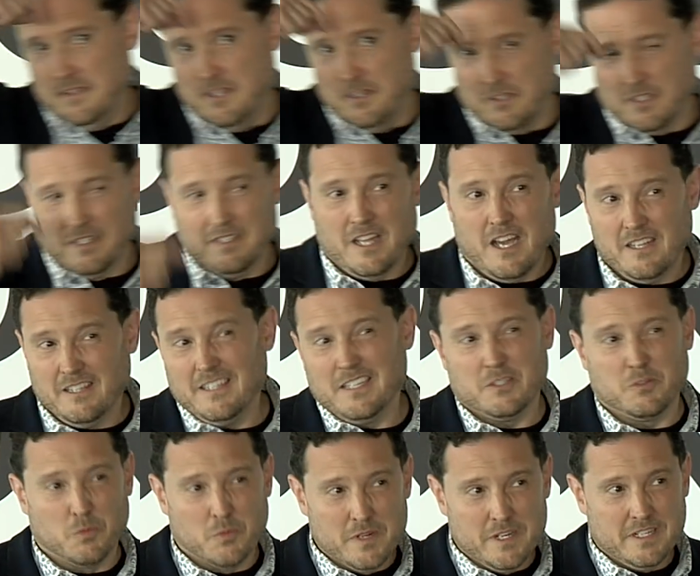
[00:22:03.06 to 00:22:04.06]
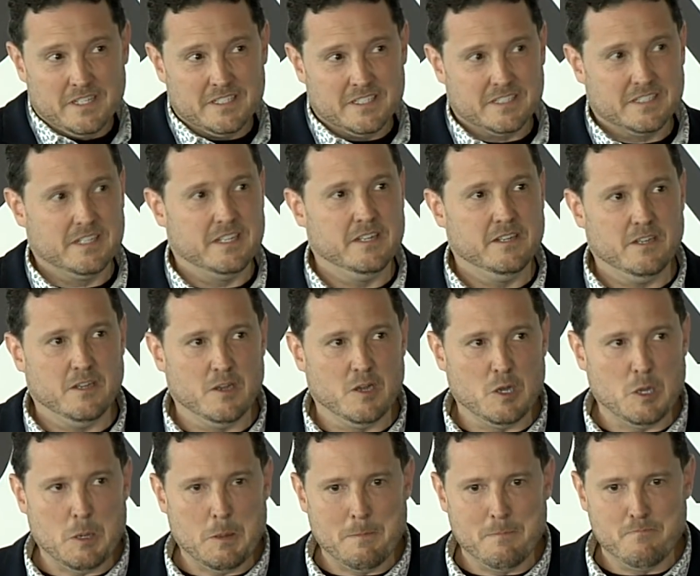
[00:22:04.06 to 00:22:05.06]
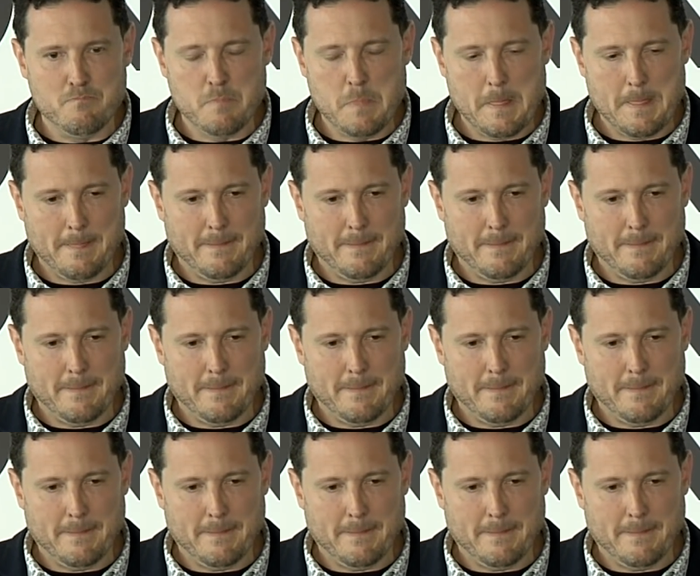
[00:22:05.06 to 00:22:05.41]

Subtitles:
there's a lot less risk, and